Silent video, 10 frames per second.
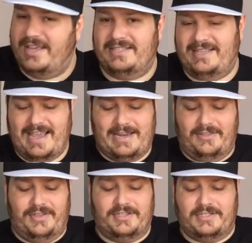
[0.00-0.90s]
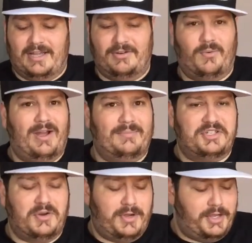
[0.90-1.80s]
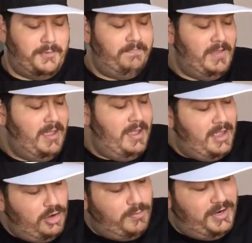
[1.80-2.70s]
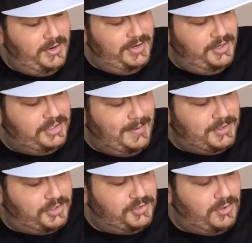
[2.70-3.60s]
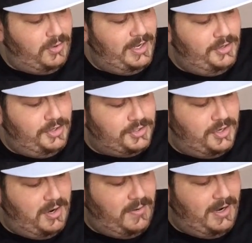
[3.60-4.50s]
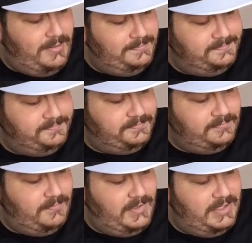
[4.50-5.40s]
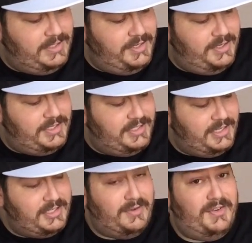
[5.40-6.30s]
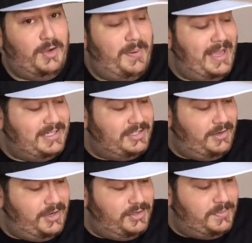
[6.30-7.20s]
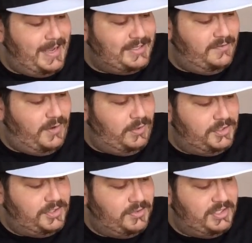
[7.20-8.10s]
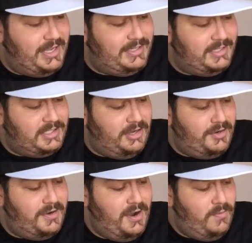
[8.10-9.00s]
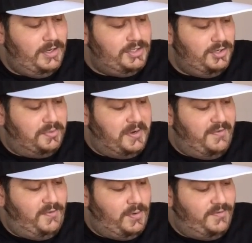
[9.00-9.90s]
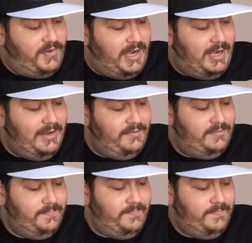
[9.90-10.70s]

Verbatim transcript: can't see any of this. I don't know why I'm showing you. It will bring you into your temperature control, and you just go up until you see 600. If you go past 600, it goes back to volts. So stay at 600. 1, 2, 3, 4, 5.